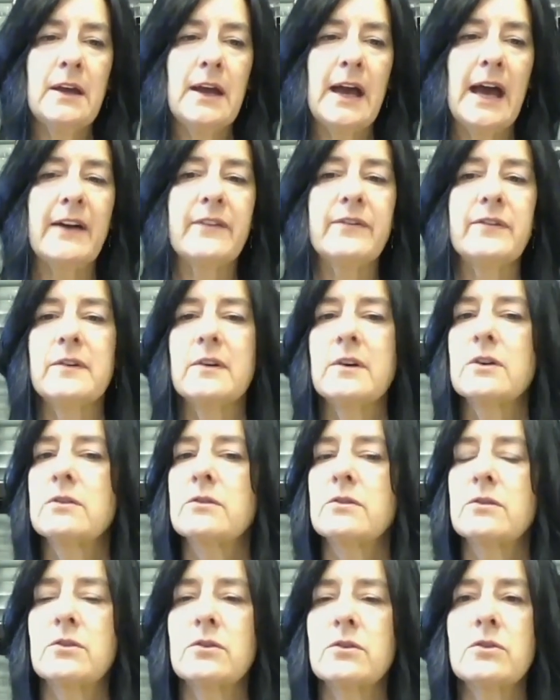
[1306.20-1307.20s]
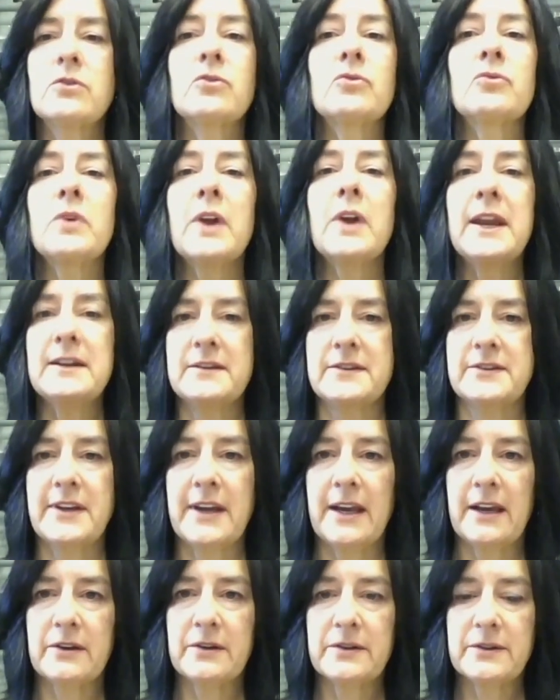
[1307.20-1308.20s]
have great
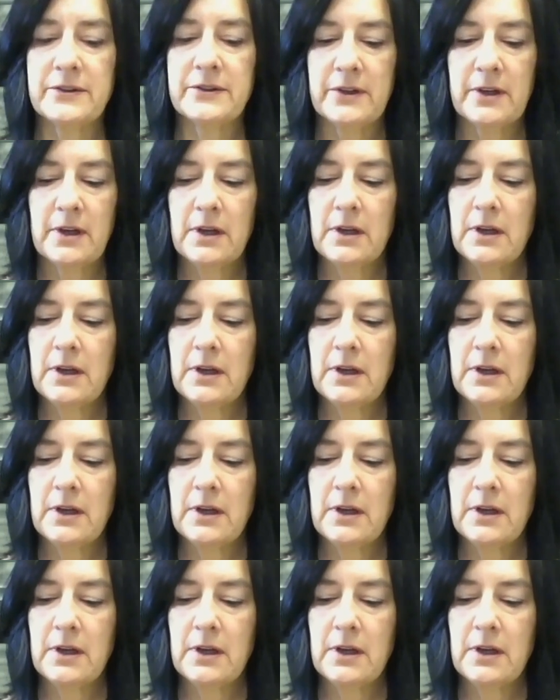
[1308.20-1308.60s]
sales.